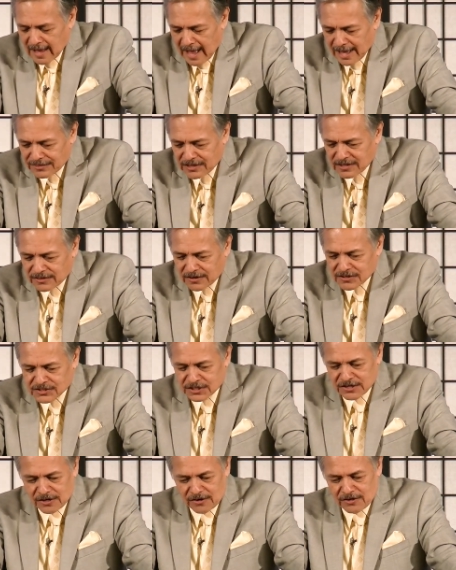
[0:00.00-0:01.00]
I think there's
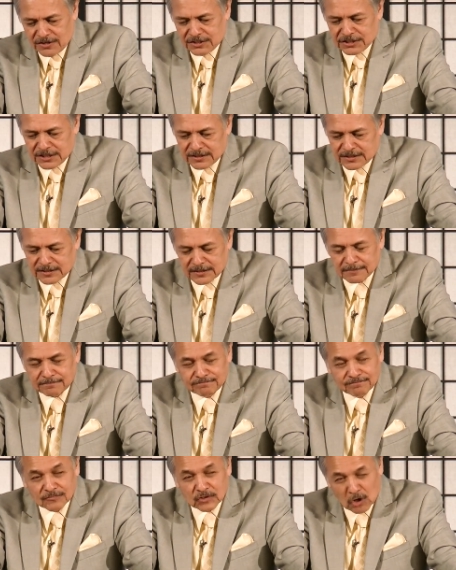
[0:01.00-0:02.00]
an urgent
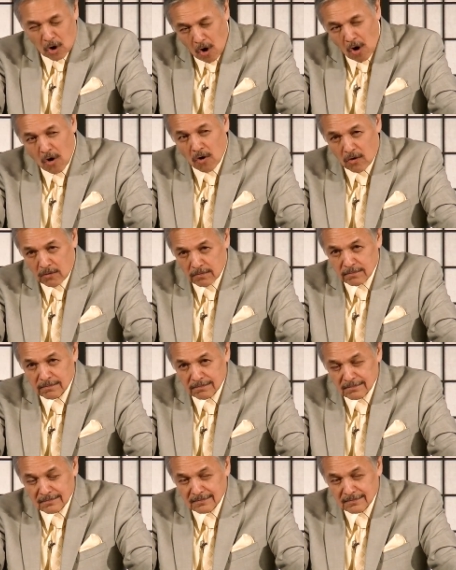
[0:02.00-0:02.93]
call